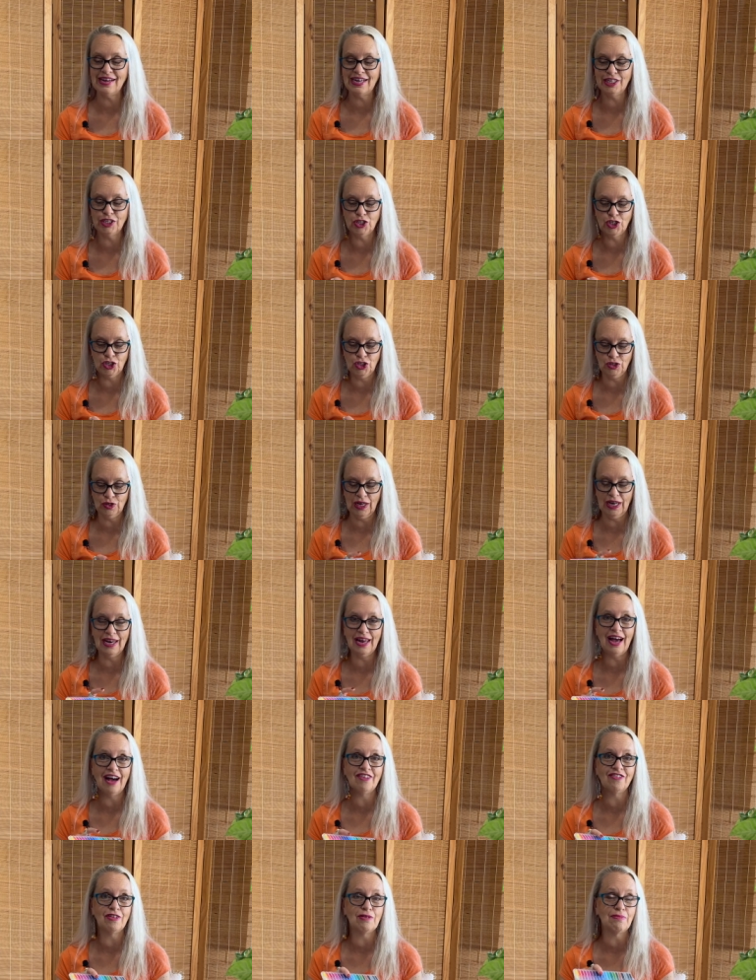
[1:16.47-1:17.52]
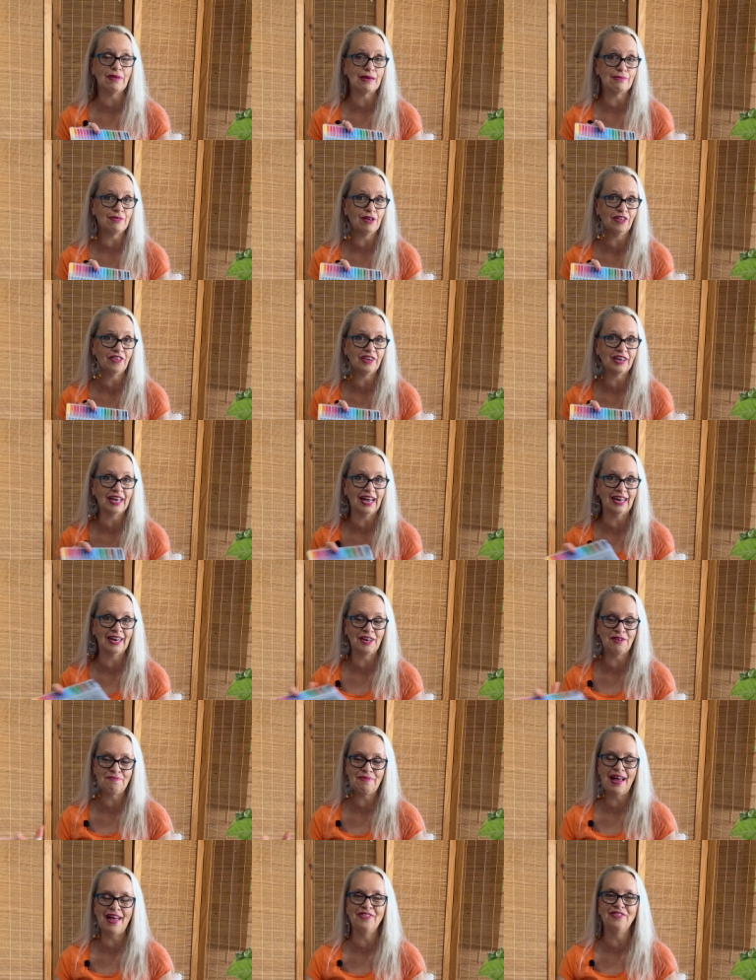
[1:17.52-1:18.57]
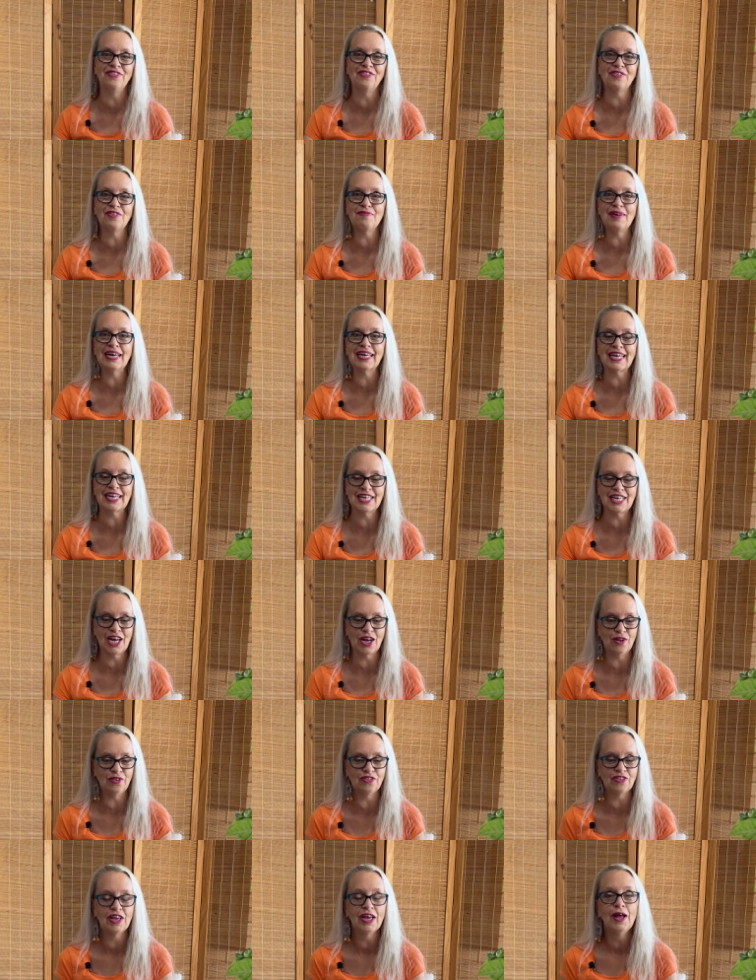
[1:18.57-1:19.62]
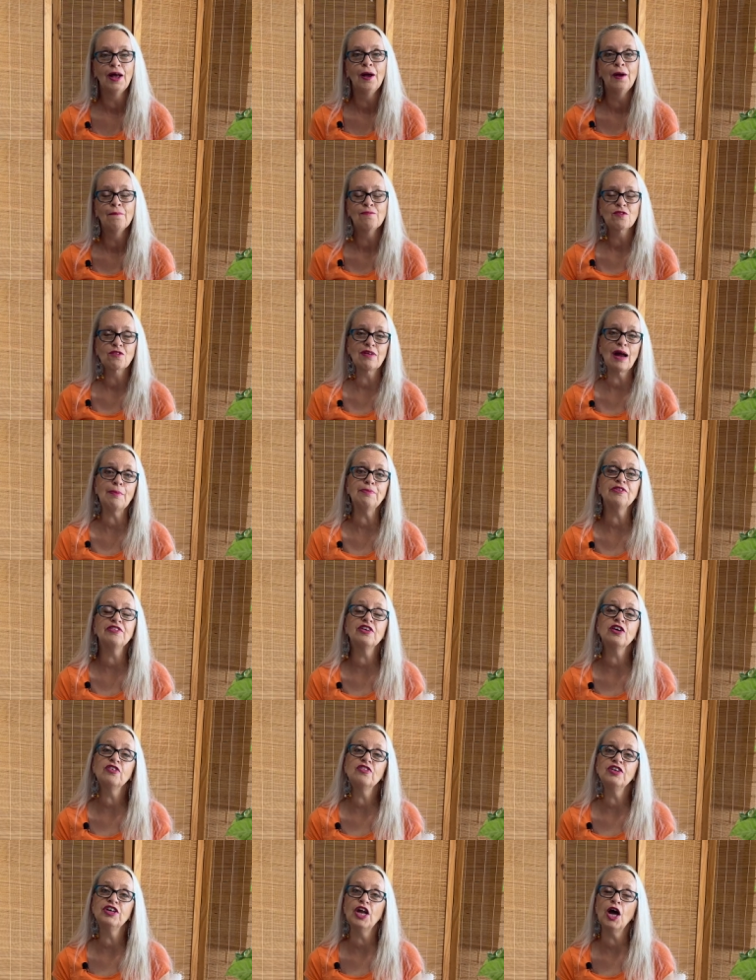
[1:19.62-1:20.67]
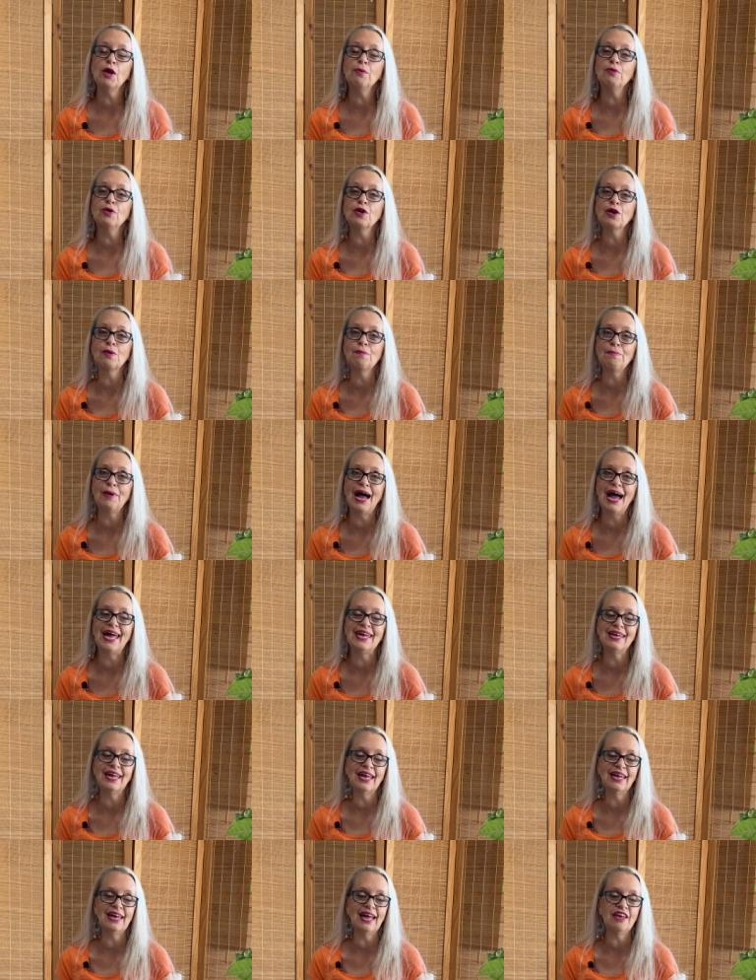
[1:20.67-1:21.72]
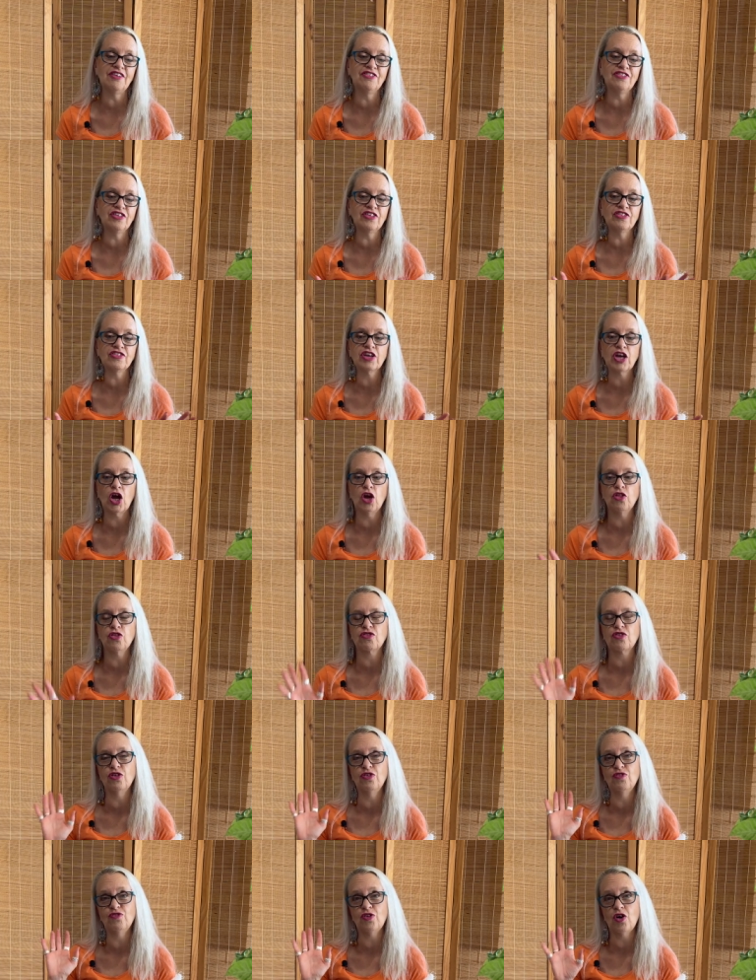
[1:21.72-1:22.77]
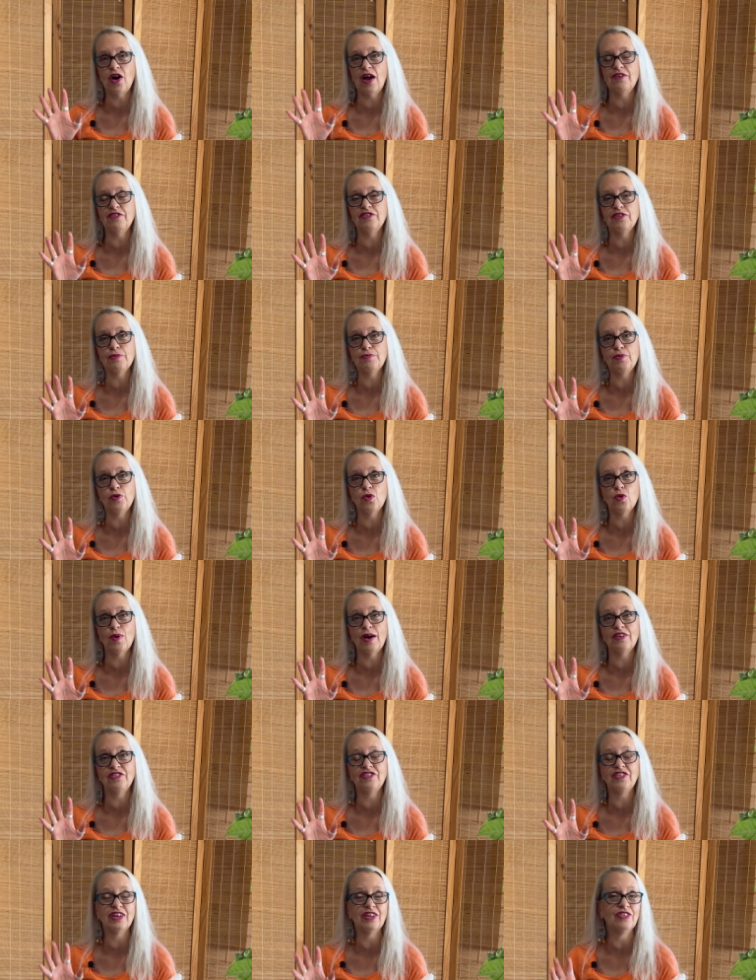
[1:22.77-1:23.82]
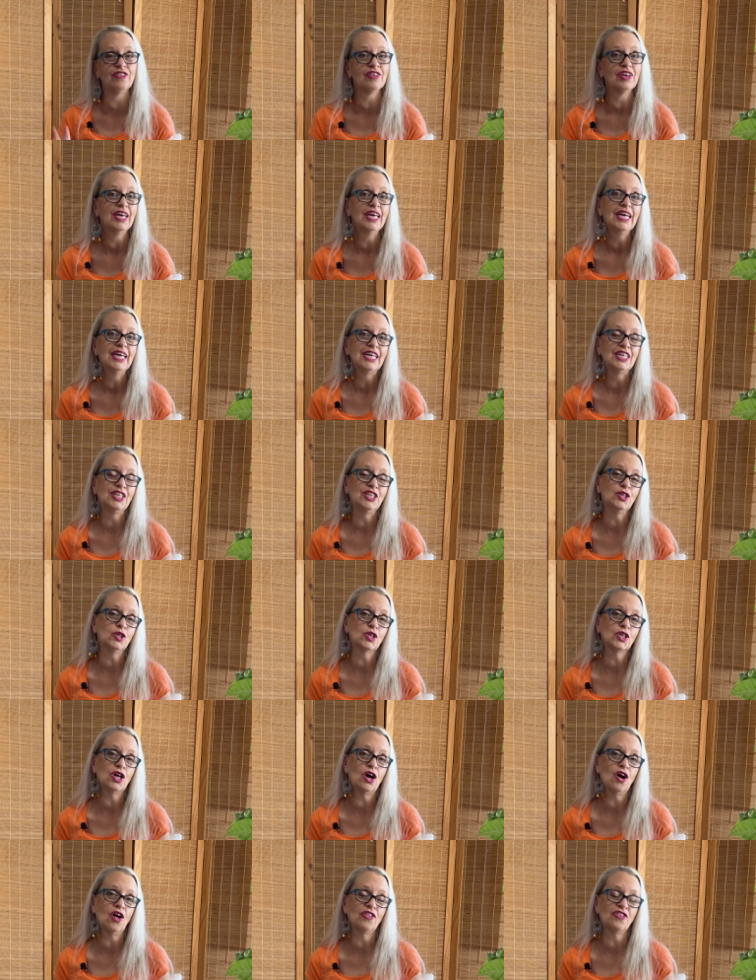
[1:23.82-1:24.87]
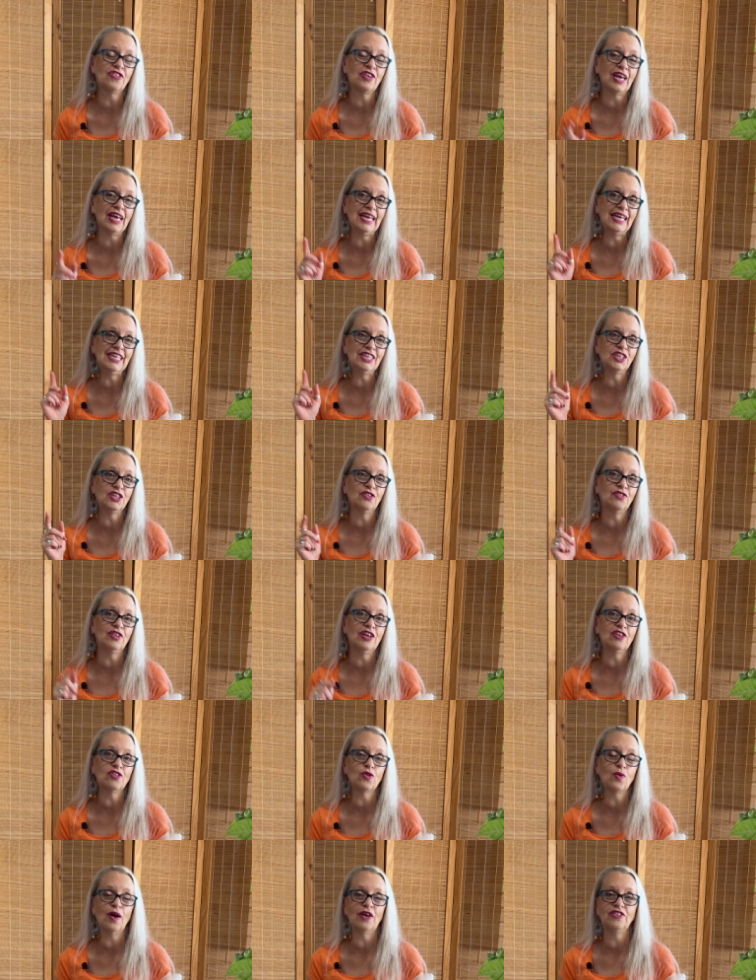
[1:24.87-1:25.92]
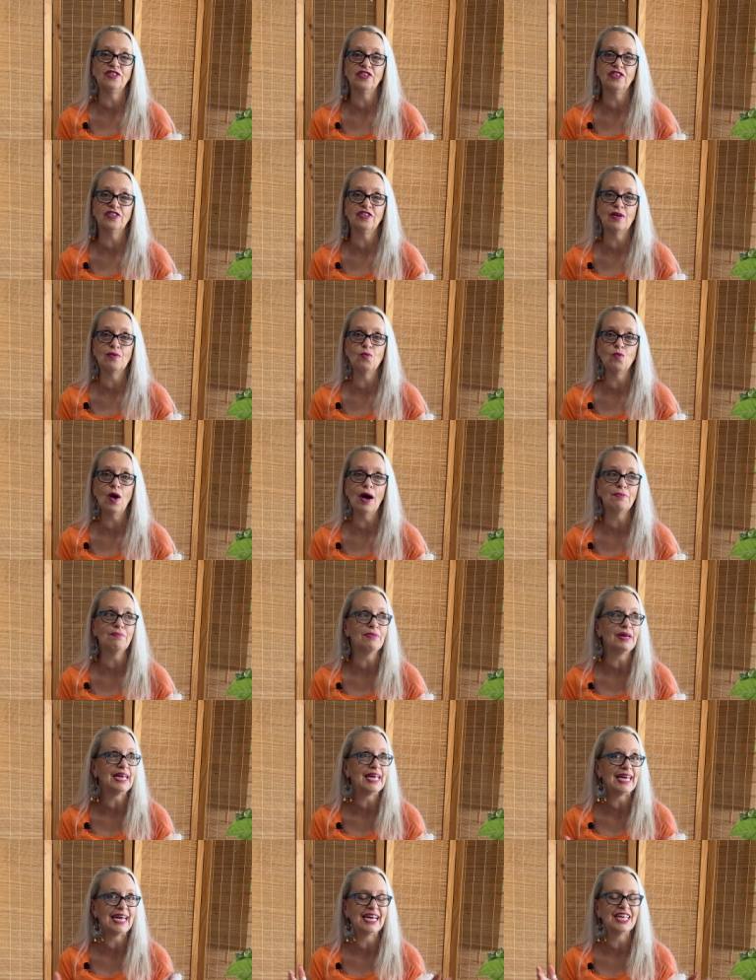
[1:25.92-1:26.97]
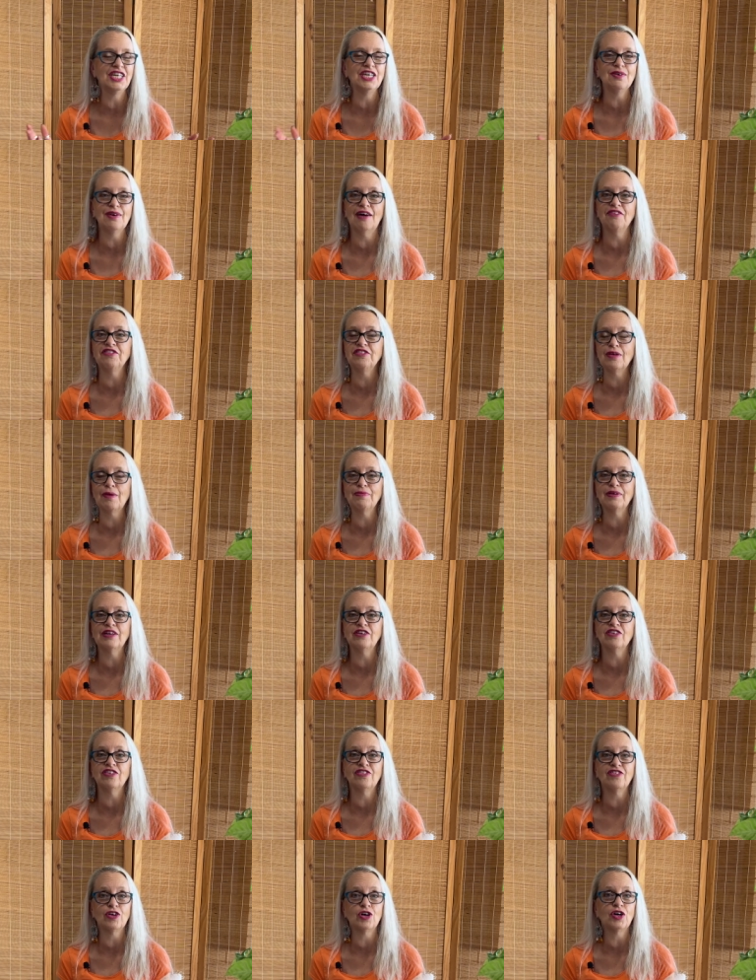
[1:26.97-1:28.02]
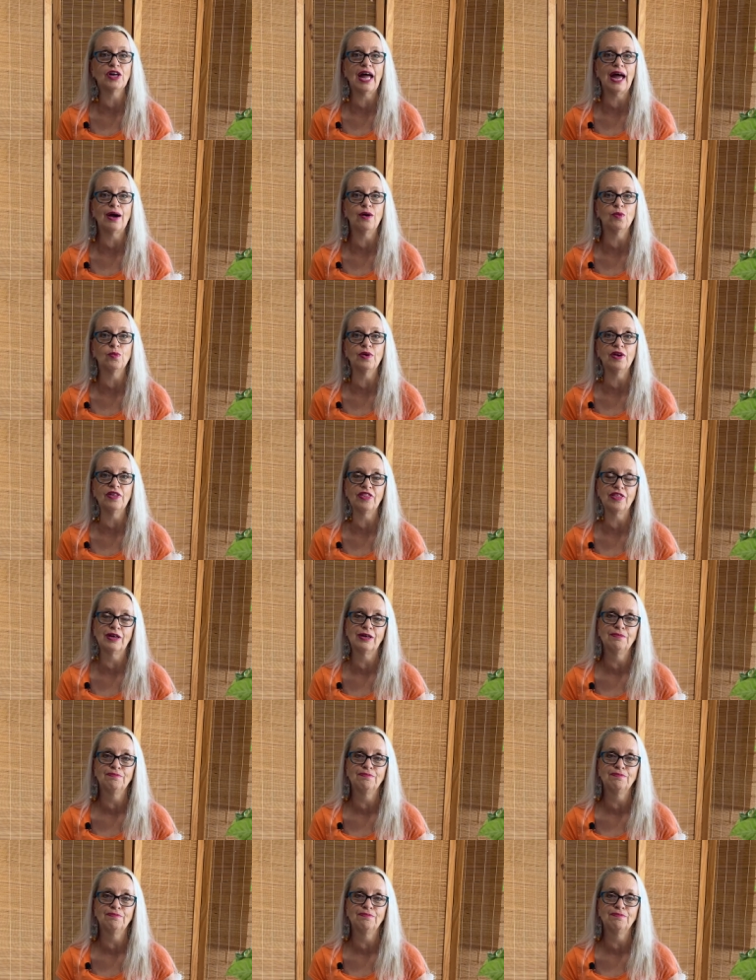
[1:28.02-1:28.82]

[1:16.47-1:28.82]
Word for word: I do love my multicolored pens for making notes. Grab yourself a notebook and pen and let's just go through 5 simple questions, and you can answer each of these questions in 1 minute and you have something to start out with.